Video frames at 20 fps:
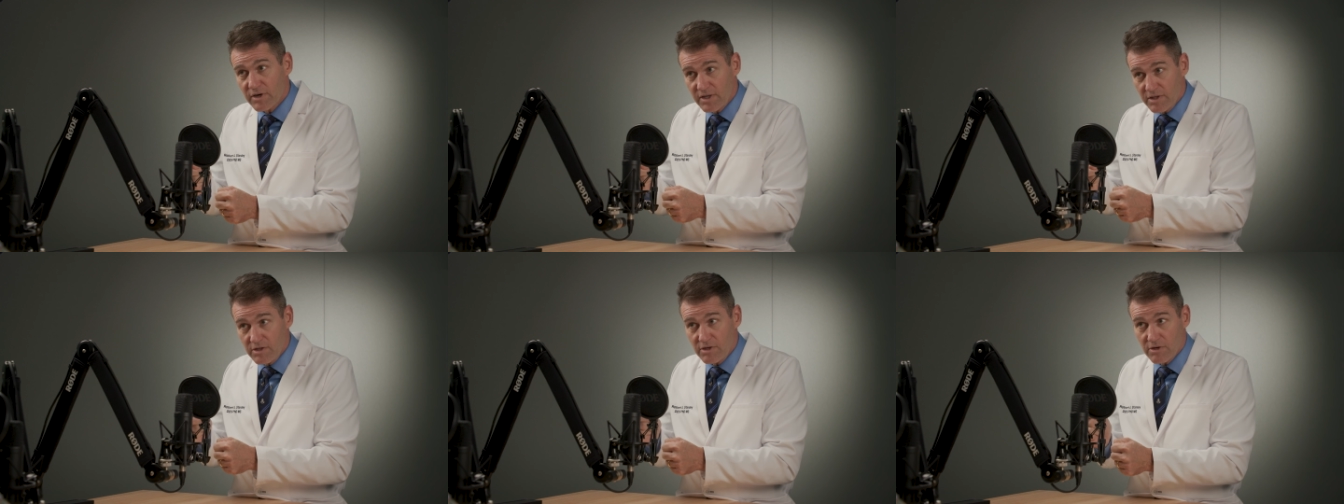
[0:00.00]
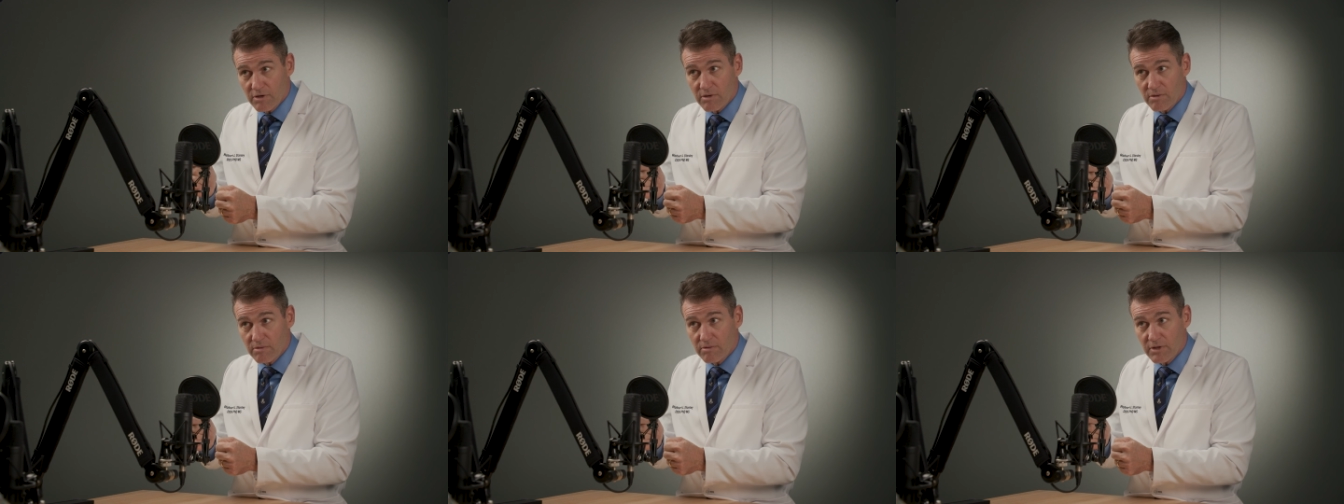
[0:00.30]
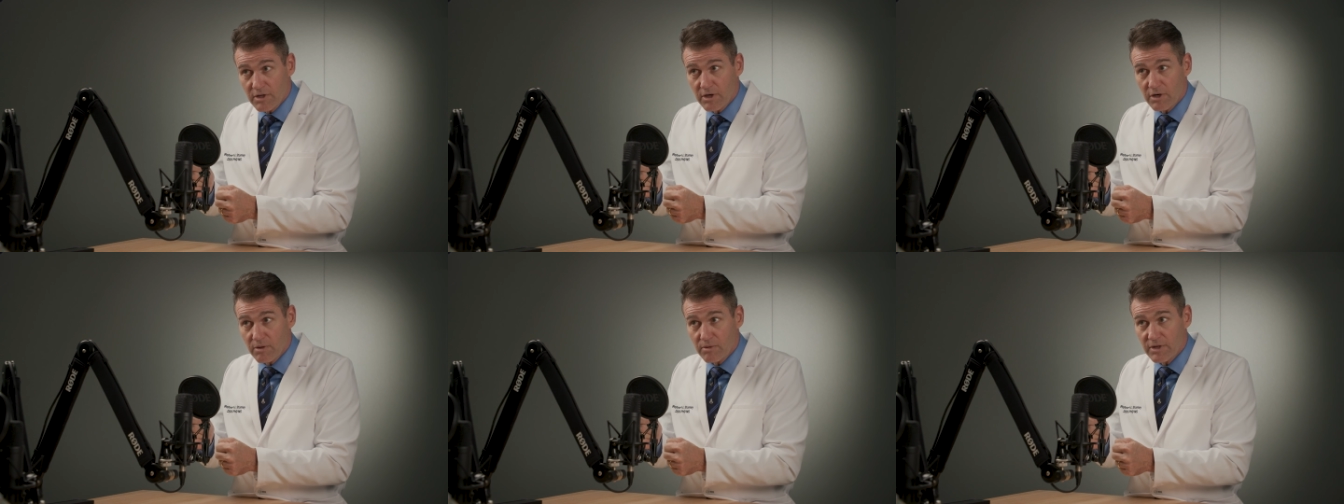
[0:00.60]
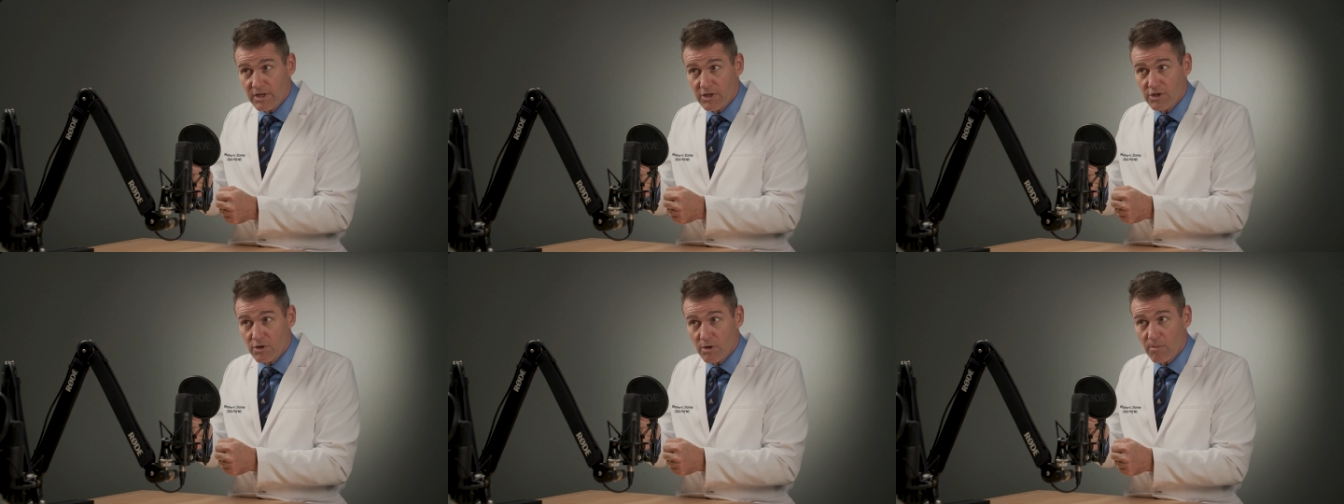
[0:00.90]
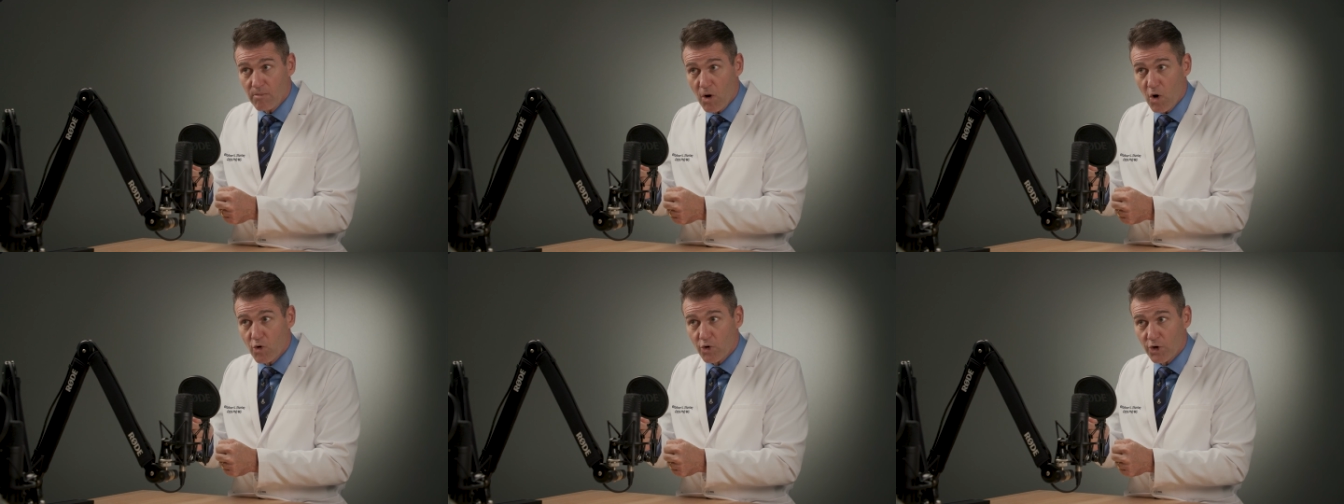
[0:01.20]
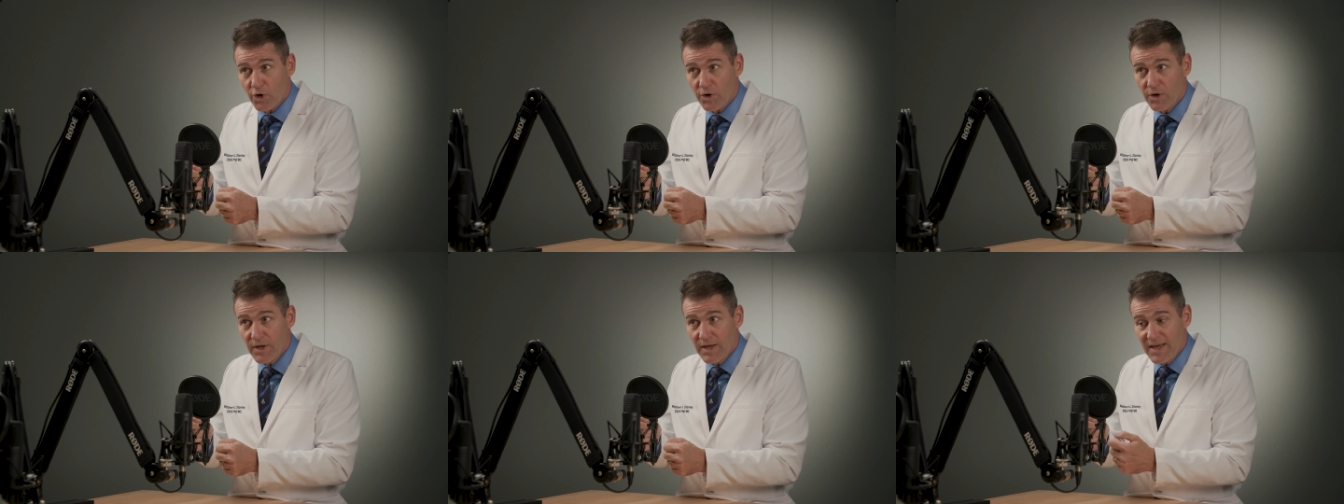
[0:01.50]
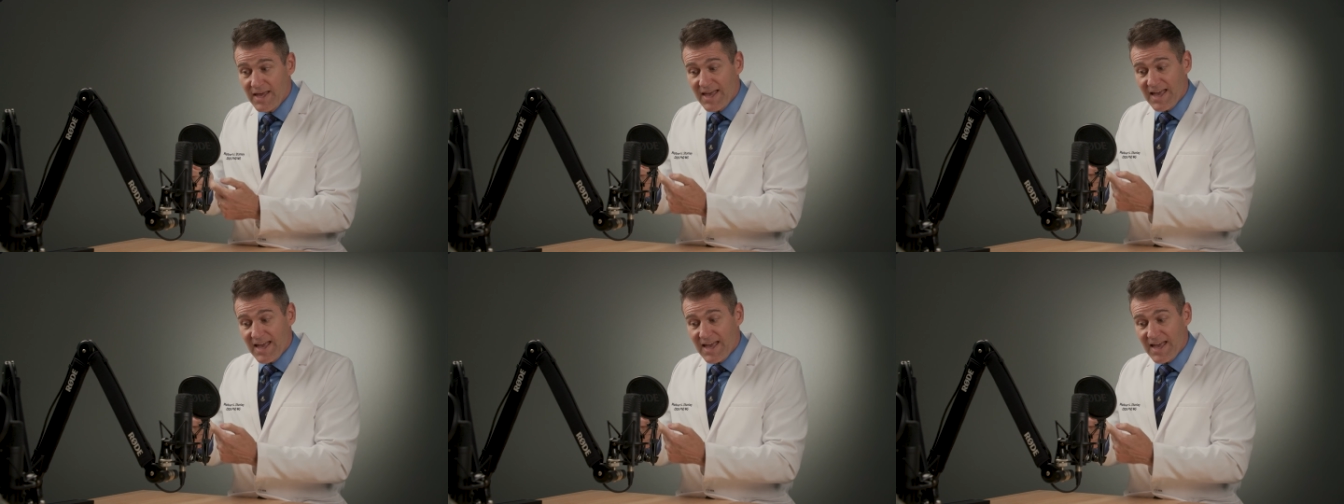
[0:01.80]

in your, you know, in your motor,